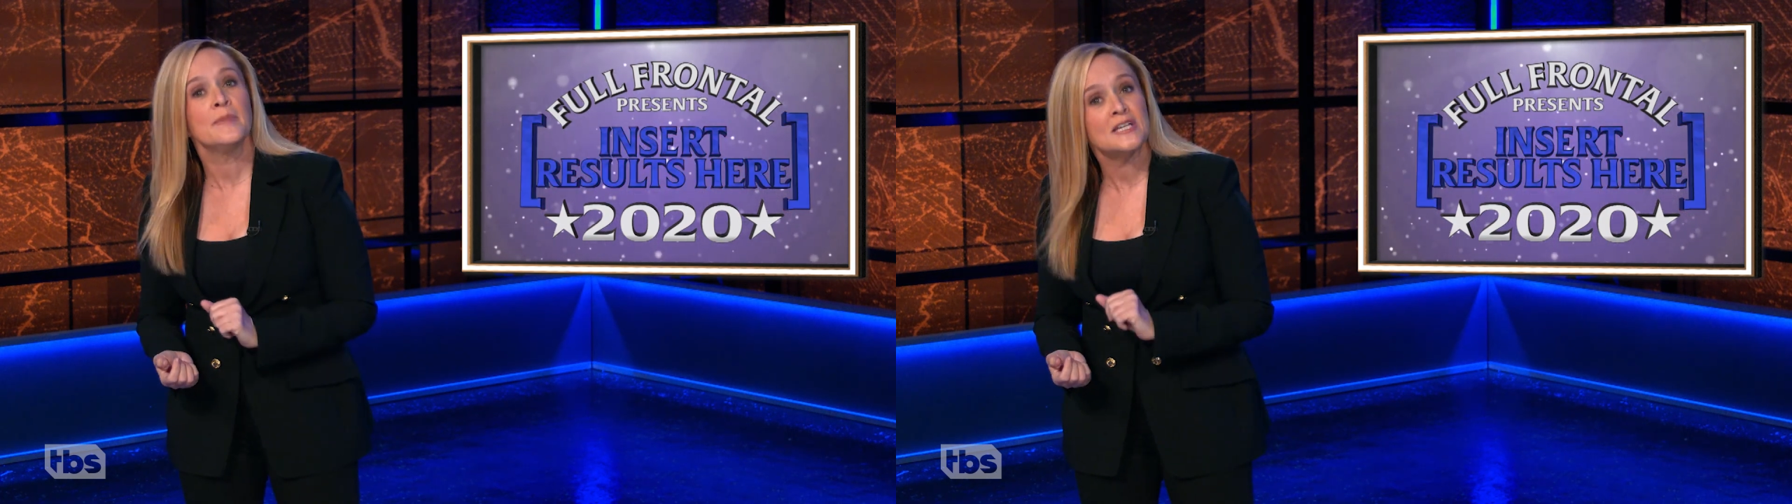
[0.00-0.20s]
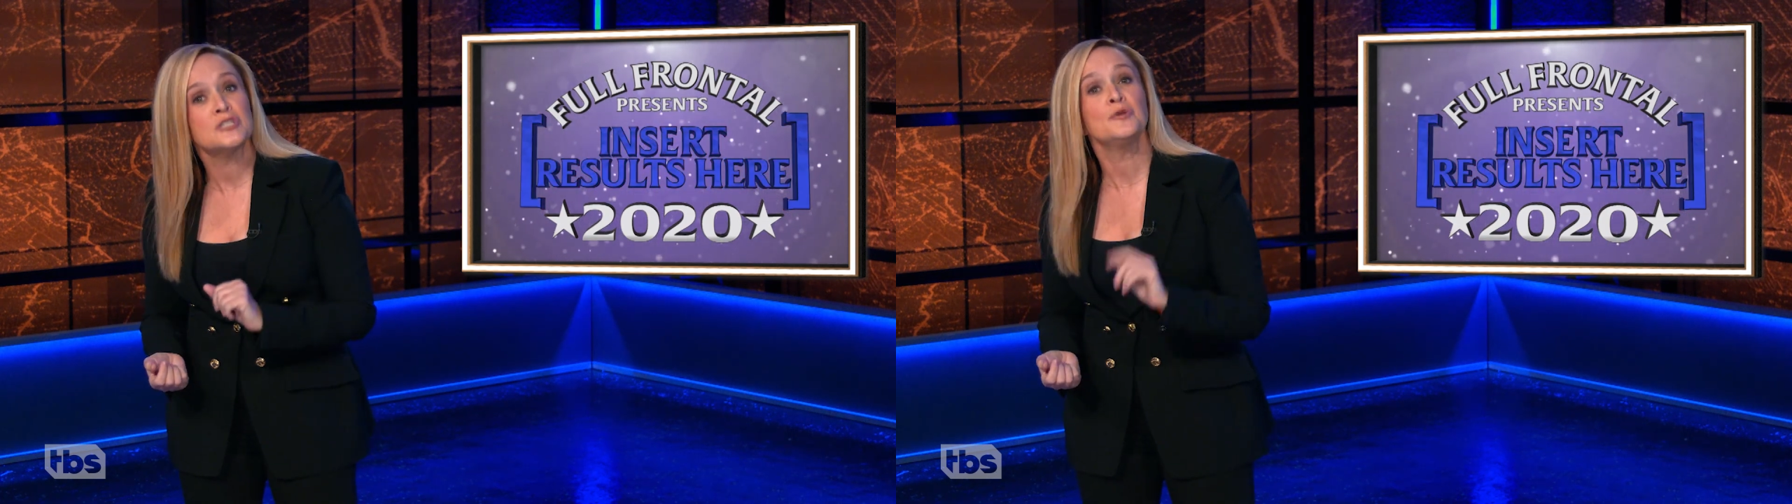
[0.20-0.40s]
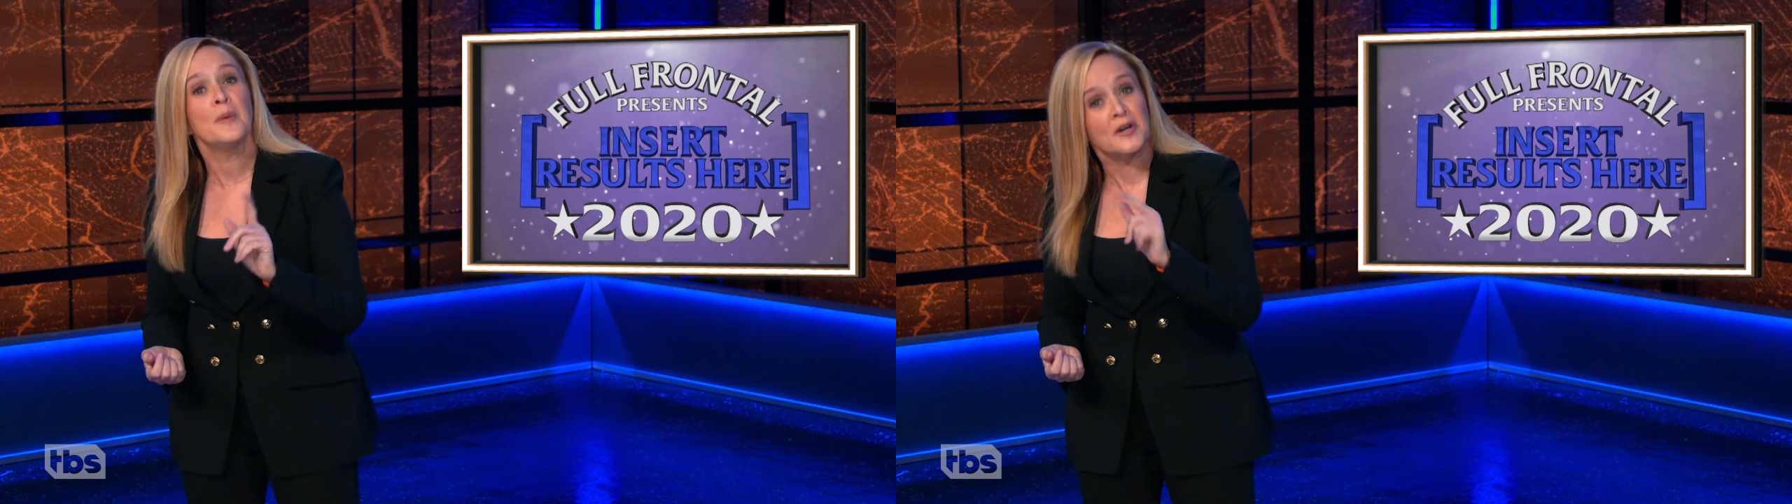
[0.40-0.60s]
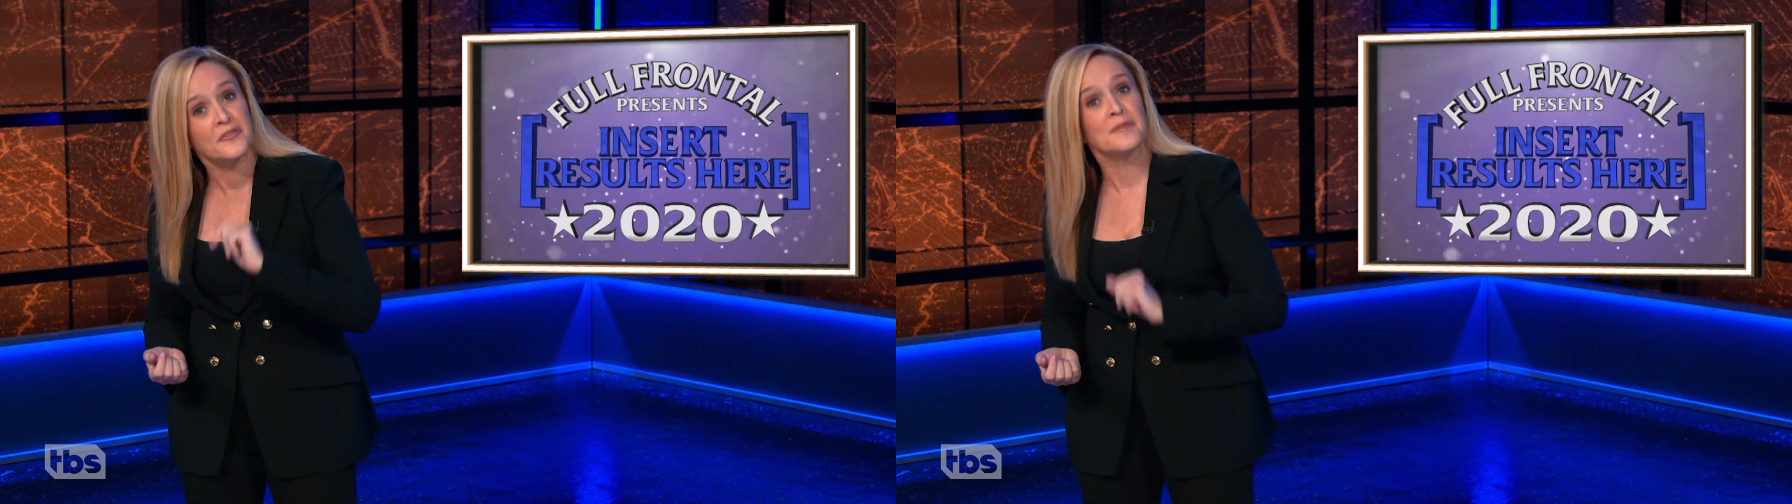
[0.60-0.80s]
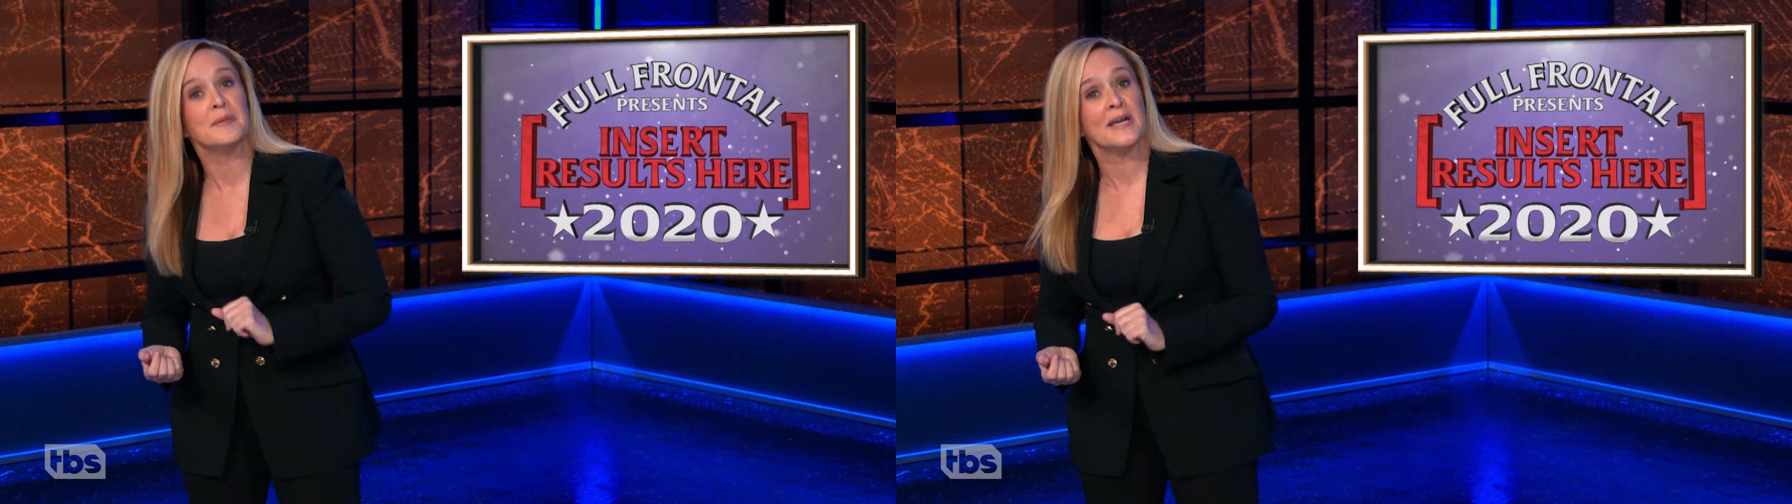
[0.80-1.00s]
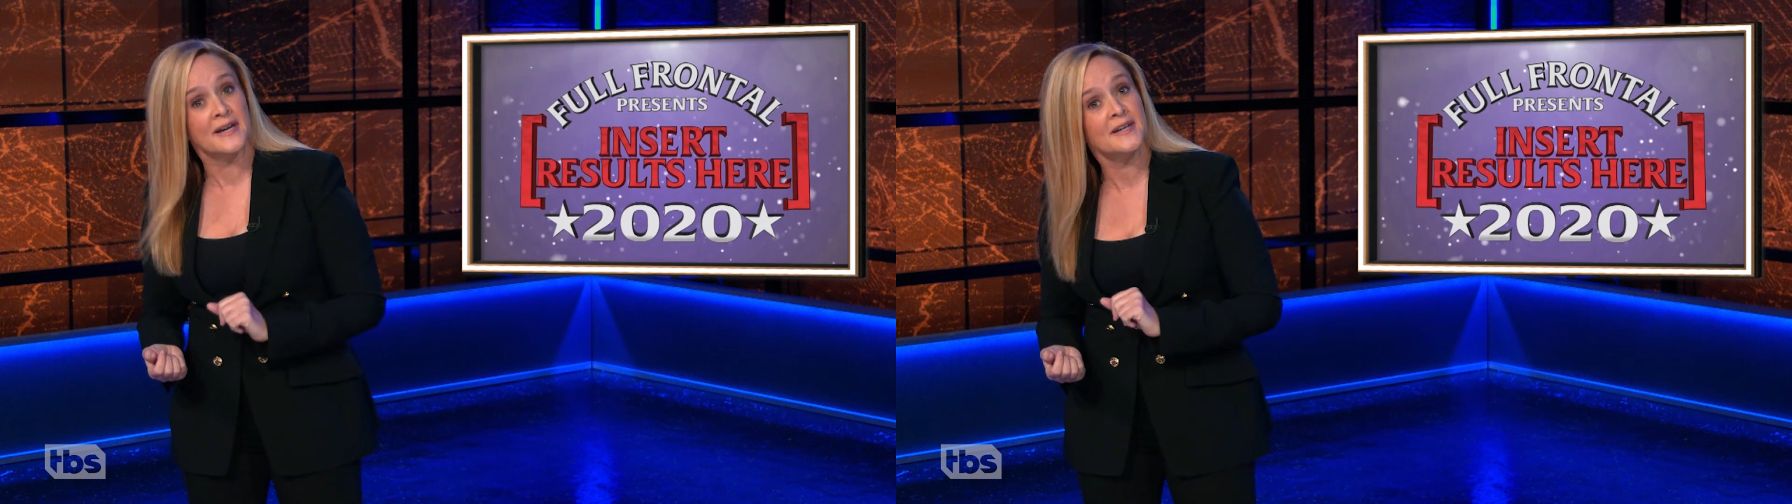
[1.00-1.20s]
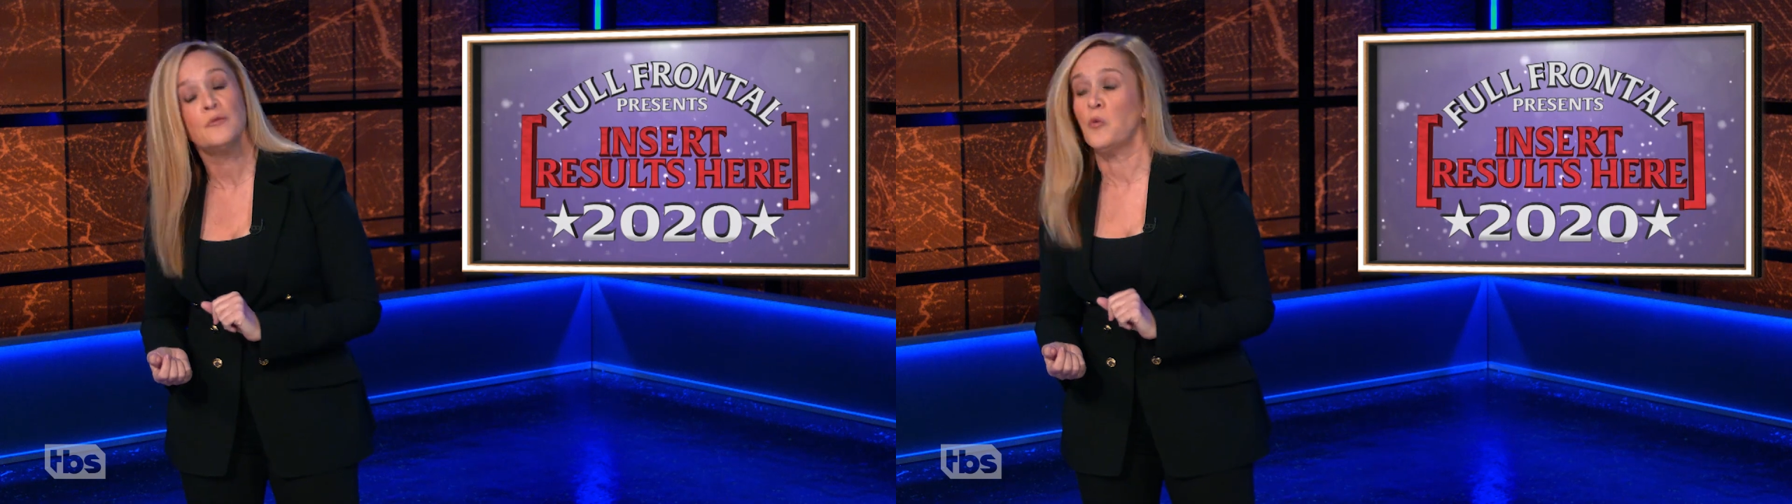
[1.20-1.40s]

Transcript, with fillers: makes you better than me, huh?